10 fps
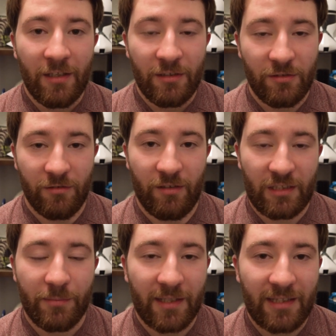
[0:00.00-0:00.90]
So
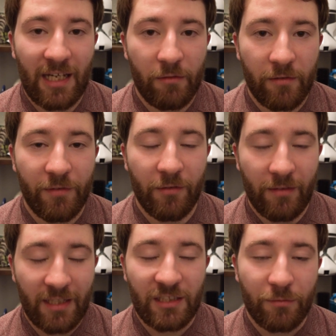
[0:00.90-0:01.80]
expect that review
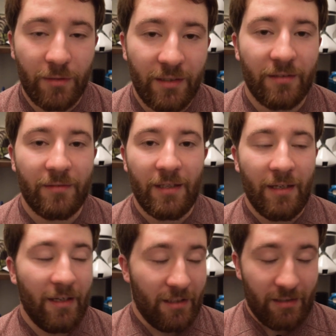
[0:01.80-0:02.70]
next week.
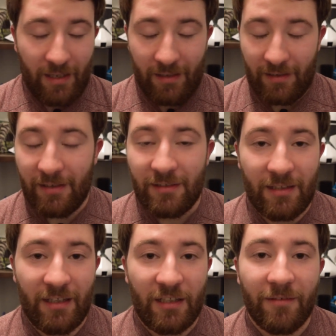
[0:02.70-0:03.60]
And guys,
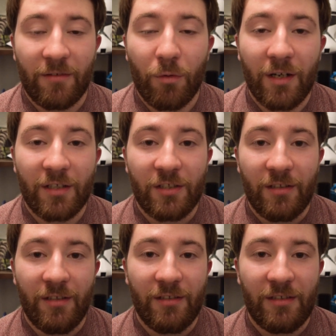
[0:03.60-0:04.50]
thank you for
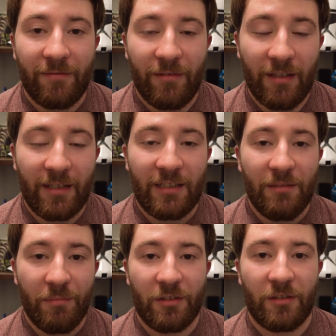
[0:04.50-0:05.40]
watching this. If you liked
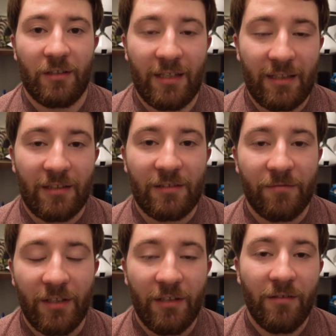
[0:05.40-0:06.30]
it, be sure to like this
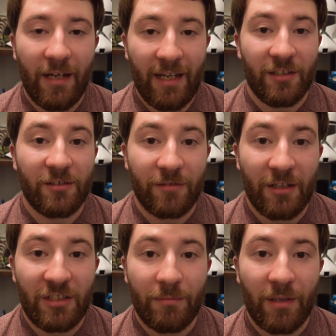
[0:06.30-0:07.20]
video and
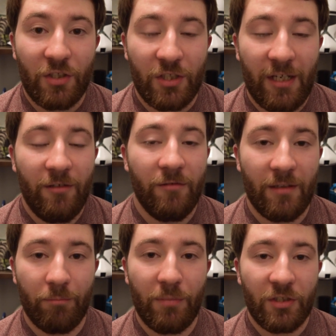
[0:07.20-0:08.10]
subscribe to my channel,
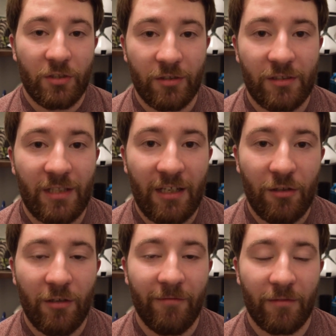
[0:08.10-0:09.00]
and be sure to stay
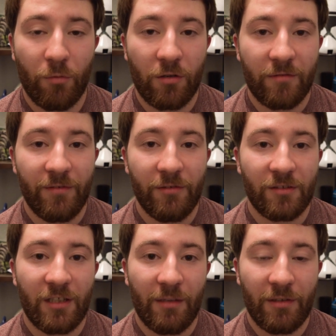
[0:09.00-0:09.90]
tuned for more reviews
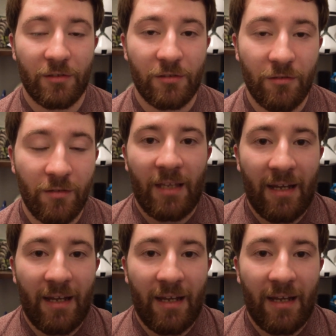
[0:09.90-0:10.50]
coming soon.